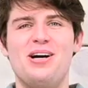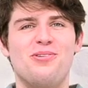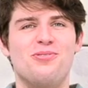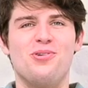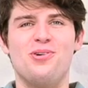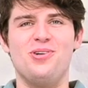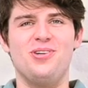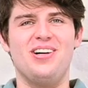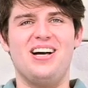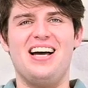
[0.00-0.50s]

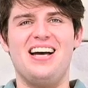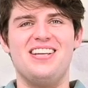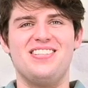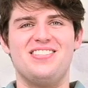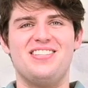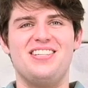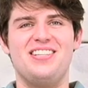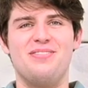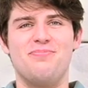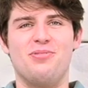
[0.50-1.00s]
role as
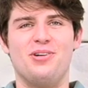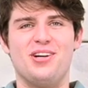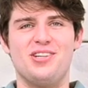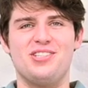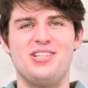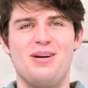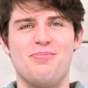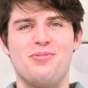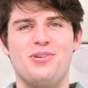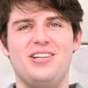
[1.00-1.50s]
the
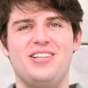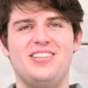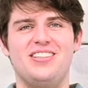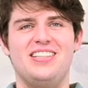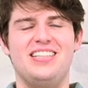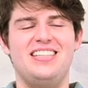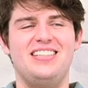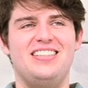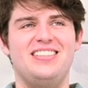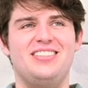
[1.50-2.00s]
production operator
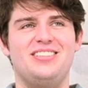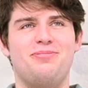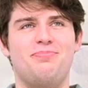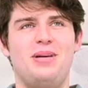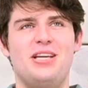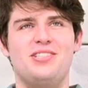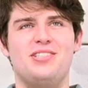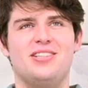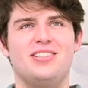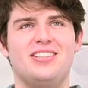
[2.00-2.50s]
is
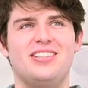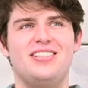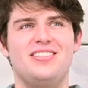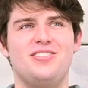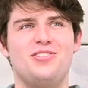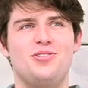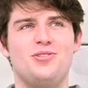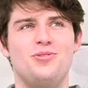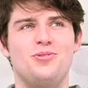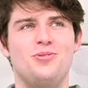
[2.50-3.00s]
basically
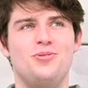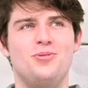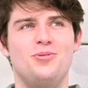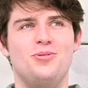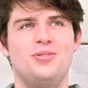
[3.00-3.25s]
to